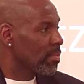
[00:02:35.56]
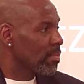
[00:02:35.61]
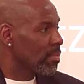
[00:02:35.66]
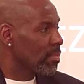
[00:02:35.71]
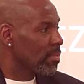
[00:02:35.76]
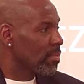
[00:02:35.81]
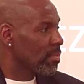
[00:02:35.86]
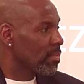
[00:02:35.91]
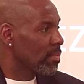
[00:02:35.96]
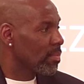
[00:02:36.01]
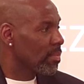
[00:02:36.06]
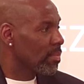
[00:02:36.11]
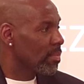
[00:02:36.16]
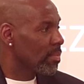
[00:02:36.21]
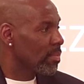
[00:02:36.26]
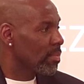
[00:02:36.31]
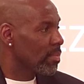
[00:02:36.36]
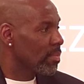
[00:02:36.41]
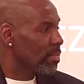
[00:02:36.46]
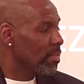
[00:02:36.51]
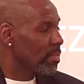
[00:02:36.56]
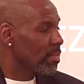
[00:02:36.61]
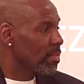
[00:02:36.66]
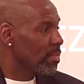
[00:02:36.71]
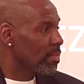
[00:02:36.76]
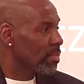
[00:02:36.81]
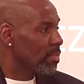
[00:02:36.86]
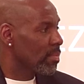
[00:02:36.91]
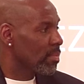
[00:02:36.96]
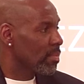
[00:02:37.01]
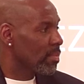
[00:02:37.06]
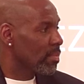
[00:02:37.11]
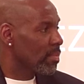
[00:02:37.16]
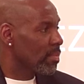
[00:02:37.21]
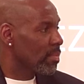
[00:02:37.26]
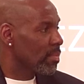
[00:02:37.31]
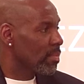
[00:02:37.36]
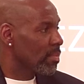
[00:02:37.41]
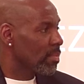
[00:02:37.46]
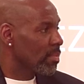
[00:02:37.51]
I need to get a real estate expert
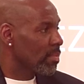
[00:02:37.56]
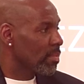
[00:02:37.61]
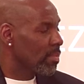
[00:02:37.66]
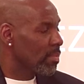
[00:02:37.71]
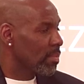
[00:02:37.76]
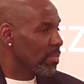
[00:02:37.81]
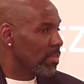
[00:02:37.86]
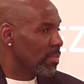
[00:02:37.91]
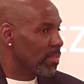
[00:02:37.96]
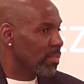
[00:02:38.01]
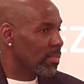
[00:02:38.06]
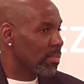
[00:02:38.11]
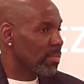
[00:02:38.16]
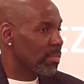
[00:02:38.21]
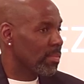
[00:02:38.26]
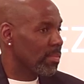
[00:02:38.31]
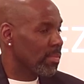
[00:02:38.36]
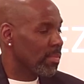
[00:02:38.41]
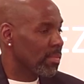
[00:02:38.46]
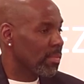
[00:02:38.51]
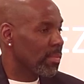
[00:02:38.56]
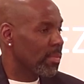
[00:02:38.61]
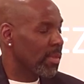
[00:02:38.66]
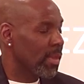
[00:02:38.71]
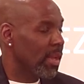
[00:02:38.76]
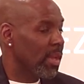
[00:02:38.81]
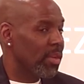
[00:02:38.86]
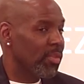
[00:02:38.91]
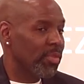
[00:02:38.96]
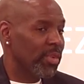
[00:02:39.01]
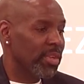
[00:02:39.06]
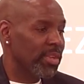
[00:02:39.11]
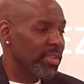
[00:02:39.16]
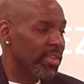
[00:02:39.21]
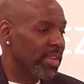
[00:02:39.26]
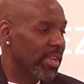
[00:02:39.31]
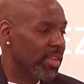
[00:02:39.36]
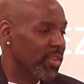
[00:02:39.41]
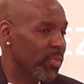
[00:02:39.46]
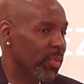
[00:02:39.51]
in this chair. Yeah, real
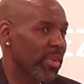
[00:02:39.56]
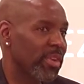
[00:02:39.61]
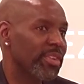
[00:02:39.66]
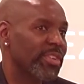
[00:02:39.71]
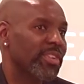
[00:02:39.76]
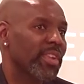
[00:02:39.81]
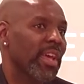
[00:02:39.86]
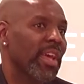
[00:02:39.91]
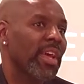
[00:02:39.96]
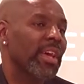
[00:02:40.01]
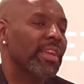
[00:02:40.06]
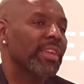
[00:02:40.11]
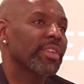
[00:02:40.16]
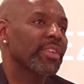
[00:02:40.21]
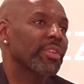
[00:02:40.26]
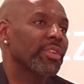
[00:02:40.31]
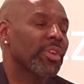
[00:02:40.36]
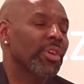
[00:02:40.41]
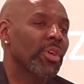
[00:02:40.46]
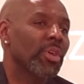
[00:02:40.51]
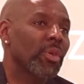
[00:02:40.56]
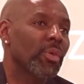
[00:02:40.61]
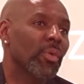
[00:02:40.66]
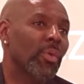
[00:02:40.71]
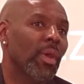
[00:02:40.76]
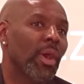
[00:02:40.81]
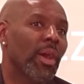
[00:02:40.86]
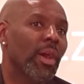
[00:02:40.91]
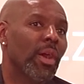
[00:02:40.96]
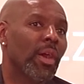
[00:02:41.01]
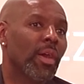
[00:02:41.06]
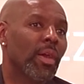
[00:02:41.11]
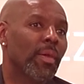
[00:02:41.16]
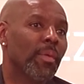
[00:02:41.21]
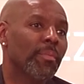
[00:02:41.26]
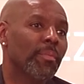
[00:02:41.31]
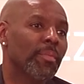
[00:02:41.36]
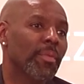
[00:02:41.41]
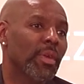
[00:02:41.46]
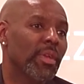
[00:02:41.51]
estate is where it's at, you
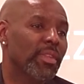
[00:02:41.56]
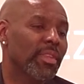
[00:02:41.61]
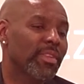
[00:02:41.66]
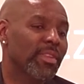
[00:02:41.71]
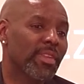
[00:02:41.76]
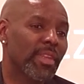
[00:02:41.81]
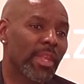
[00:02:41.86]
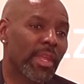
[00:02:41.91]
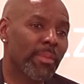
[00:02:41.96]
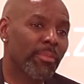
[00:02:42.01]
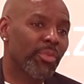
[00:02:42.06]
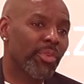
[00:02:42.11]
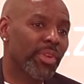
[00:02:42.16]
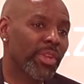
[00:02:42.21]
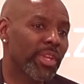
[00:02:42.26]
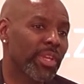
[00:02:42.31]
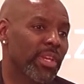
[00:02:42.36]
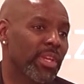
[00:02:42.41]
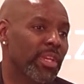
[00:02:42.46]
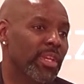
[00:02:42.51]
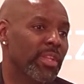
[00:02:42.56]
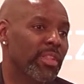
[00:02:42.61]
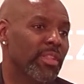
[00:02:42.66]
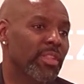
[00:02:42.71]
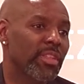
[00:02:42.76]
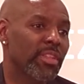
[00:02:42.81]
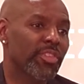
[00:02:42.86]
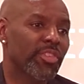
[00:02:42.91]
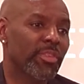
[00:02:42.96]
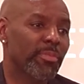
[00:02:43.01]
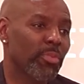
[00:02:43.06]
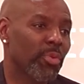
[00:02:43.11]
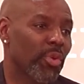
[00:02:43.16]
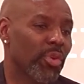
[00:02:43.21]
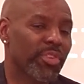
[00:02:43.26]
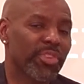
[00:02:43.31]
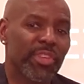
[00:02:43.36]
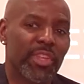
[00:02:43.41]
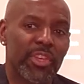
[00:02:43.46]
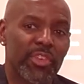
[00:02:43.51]
know. The celebrity, the
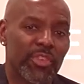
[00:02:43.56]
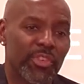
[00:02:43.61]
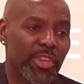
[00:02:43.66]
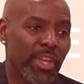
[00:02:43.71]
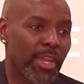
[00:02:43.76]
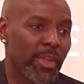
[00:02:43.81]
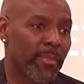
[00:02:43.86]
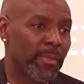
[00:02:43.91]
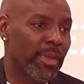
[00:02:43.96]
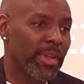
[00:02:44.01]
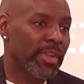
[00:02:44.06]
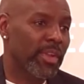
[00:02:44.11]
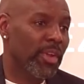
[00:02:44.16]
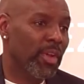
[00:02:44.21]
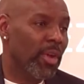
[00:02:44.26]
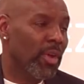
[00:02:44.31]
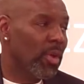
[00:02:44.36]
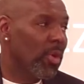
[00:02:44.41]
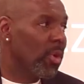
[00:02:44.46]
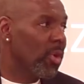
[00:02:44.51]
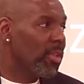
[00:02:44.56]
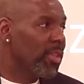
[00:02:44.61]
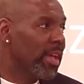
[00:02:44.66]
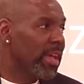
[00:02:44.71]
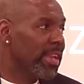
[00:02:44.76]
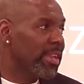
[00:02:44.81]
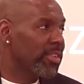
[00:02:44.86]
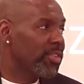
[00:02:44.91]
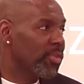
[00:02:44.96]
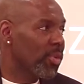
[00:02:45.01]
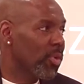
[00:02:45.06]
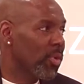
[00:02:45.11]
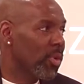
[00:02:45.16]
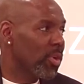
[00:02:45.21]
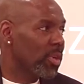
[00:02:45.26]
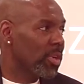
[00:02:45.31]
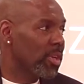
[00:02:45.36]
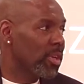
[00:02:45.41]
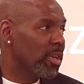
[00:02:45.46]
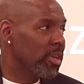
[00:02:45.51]
sports, the entertainment, all that is
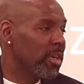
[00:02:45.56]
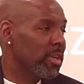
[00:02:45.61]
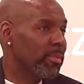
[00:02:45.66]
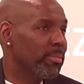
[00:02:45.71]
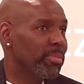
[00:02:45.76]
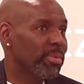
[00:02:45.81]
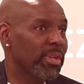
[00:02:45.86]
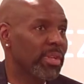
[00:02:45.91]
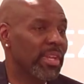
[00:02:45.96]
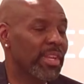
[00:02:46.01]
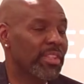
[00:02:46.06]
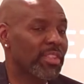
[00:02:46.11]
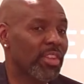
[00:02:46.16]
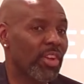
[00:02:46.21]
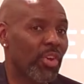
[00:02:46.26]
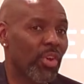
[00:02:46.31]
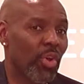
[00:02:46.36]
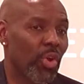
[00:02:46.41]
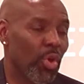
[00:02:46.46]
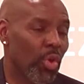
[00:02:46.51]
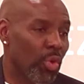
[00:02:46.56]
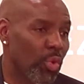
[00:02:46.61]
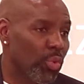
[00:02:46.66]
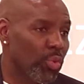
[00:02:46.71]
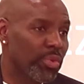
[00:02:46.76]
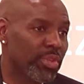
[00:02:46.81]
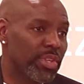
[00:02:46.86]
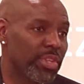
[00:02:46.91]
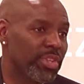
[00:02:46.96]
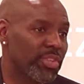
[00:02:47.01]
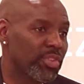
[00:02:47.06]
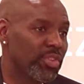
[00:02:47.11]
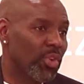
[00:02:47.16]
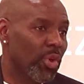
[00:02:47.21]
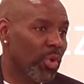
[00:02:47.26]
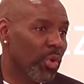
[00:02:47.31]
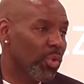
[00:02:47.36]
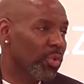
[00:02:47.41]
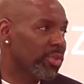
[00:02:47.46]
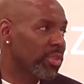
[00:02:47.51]
all good, but like the oldest
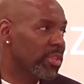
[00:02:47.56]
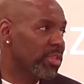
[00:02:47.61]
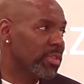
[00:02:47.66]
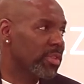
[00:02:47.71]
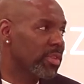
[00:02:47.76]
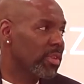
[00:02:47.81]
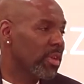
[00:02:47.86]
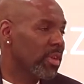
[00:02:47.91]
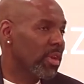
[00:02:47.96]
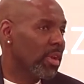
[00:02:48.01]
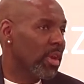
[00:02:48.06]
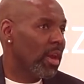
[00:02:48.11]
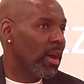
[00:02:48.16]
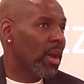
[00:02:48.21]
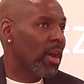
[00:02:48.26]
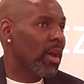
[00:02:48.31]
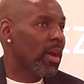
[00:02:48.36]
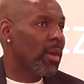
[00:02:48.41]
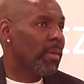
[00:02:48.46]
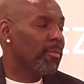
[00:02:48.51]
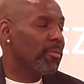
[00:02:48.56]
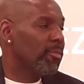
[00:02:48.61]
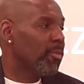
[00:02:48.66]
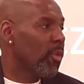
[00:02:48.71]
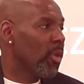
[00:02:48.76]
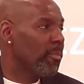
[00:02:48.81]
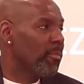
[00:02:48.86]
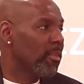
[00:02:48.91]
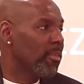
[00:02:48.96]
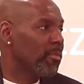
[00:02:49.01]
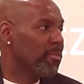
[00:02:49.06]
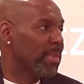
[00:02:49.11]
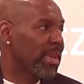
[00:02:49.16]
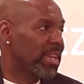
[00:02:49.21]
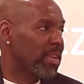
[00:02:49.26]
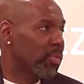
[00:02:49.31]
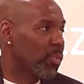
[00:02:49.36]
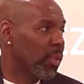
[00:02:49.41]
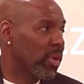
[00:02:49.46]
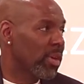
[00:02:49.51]
form of
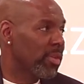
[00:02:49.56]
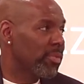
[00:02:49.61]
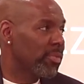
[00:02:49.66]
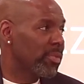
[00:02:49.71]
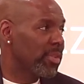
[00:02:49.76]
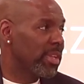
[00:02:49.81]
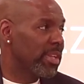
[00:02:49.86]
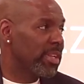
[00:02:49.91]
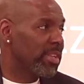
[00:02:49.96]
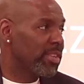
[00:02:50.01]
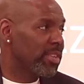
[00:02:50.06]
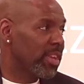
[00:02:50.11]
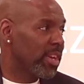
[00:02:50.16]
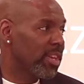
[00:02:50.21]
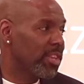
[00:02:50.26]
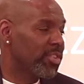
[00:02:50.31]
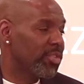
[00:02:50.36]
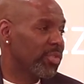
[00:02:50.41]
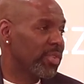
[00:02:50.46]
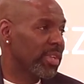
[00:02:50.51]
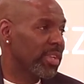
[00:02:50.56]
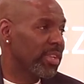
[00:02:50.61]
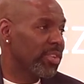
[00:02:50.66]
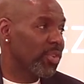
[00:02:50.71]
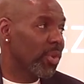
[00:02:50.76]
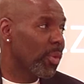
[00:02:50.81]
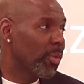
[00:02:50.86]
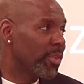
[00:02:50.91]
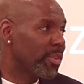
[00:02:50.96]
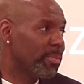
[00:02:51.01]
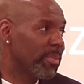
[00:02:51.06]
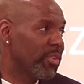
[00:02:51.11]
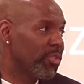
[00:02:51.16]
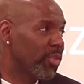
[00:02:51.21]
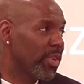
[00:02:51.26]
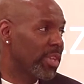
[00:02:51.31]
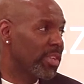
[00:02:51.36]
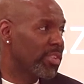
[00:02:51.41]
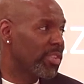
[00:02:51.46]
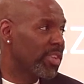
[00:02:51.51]
making wealth in this country has always been
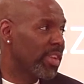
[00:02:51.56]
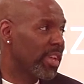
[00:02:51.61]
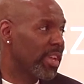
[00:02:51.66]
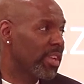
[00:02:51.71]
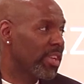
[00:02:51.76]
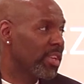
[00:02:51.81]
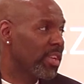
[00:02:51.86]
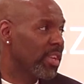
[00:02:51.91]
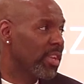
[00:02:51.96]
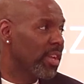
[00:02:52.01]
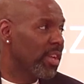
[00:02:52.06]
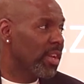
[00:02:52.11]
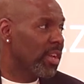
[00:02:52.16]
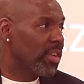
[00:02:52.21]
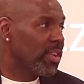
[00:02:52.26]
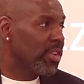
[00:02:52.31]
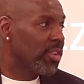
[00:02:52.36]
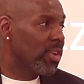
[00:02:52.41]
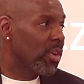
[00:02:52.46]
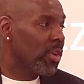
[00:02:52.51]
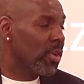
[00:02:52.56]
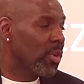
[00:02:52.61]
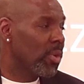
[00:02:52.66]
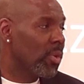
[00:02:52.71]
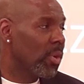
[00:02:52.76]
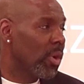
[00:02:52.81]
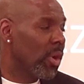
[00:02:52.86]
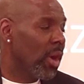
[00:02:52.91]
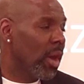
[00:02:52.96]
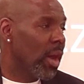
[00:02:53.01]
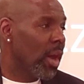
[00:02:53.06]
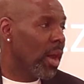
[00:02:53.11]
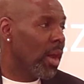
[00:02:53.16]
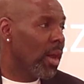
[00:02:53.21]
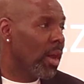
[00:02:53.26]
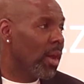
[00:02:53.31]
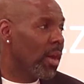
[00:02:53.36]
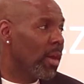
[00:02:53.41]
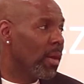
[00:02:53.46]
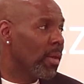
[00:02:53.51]
real estate, you know.
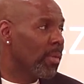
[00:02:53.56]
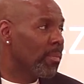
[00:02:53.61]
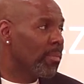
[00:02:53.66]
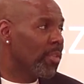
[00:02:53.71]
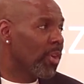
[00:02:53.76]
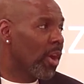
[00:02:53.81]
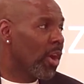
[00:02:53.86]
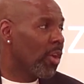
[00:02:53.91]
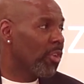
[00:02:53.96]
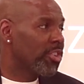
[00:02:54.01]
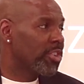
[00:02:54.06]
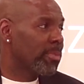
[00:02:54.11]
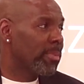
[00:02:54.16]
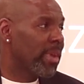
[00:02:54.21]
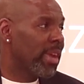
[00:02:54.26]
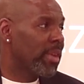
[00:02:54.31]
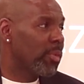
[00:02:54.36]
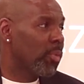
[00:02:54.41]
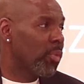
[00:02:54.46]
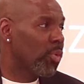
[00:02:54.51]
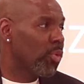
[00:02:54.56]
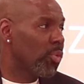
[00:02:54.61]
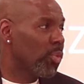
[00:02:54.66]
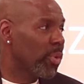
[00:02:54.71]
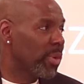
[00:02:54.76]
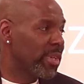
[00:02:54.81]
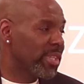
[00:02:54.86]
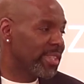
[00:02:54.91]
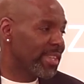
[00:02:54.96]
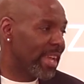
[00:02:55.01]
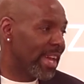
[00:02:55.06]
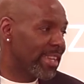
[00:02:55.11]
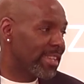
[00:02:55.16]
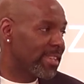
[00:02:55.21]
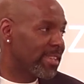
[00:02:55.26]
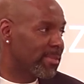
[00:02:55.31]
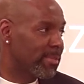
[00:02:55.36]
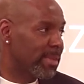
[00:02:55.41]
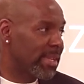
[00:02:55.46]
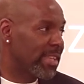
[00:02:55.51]
The orange man who will not
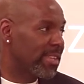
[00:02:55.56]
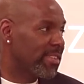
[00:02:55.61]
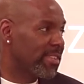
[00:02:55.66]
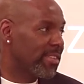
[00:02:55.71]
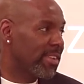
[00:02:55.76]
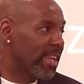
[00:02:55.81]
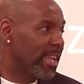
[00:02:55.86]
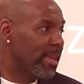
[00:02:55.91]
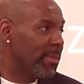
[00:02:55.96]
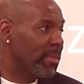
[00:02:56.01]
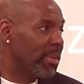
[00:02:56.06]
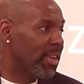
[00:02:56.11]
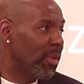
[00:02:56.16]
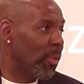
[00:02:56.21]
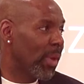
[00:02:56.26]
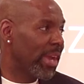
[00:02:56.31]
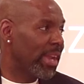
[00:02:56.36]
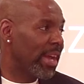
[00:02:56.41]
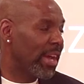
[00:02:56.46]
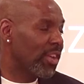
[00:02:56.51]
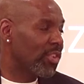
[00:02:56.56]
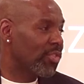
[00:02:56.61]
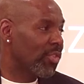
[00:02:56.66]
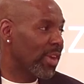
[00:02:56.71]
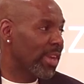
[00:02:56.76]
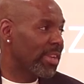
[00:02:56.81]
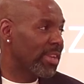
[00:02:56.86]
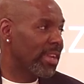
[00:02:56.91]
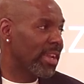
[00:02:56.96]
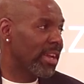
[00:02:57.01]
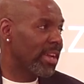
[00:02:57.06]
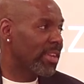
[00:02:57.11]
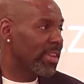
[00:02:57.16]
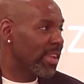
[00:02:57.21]
speak his name in the White House right now.